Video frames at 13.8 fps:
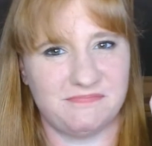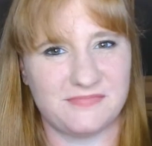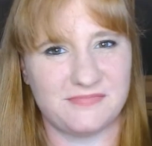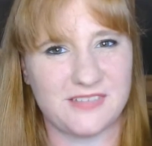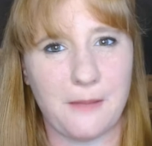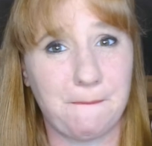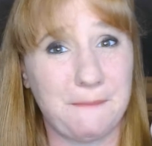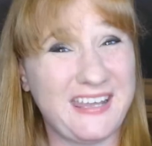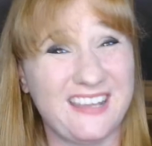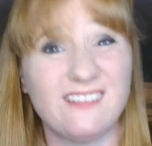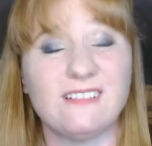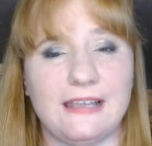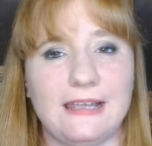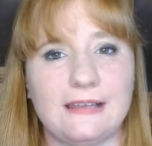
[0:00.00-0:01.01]

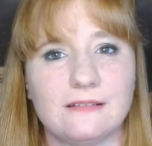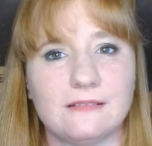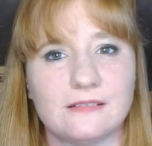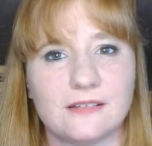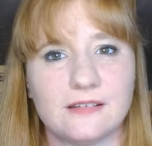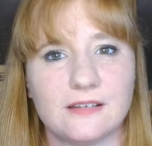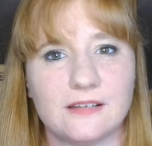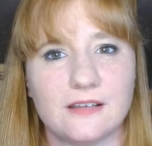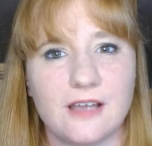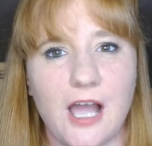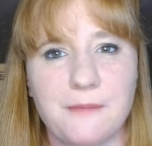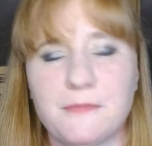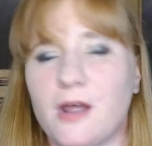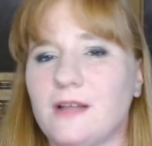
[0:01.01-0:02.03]
appealing. I'm
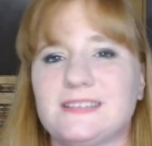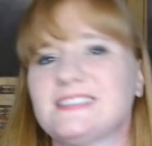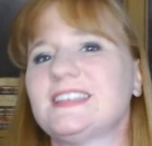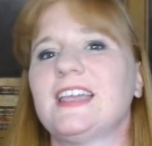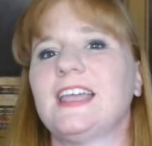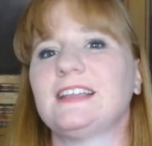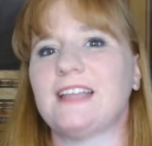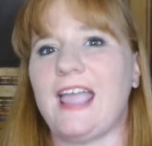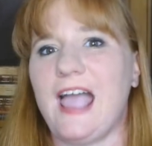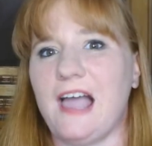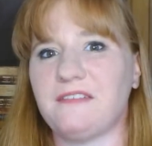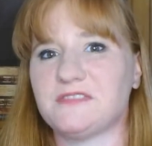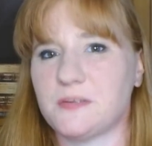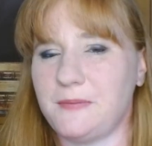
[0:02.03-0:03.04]
not saying they have
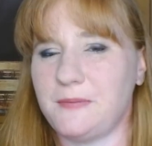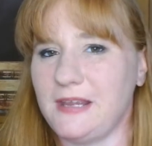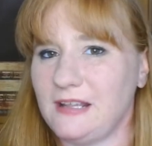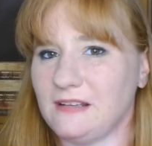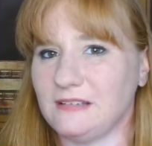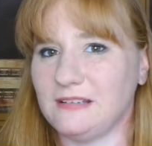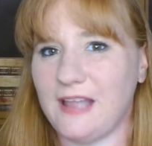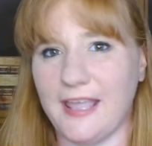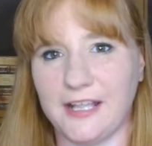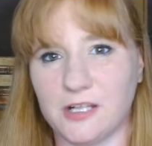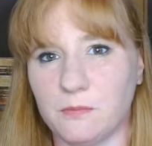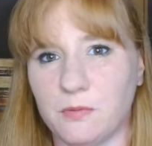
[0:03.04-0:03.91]
to be likable.